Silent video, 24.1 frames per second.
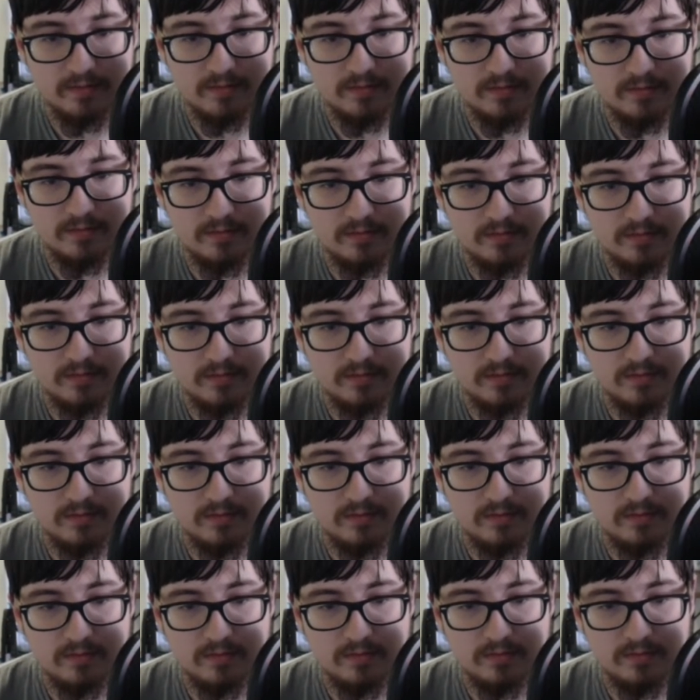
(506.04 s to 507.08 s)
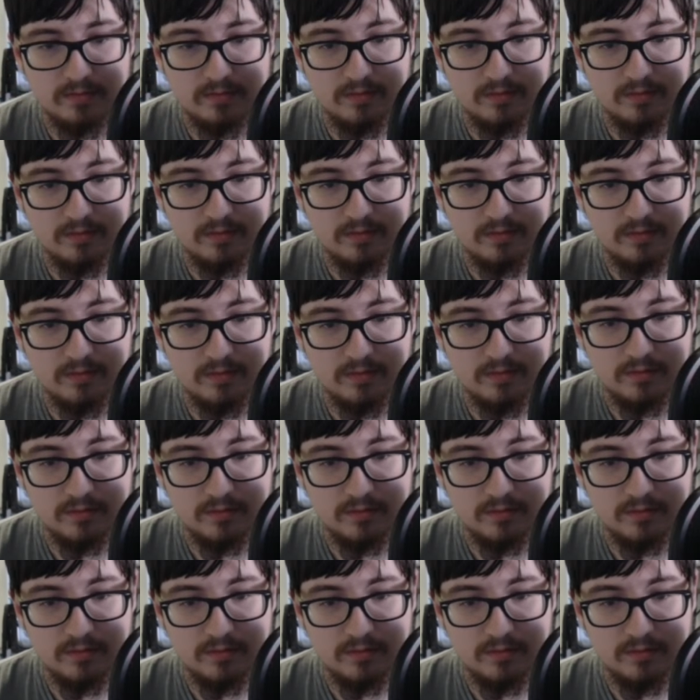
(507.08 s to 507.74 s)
Nothing is said.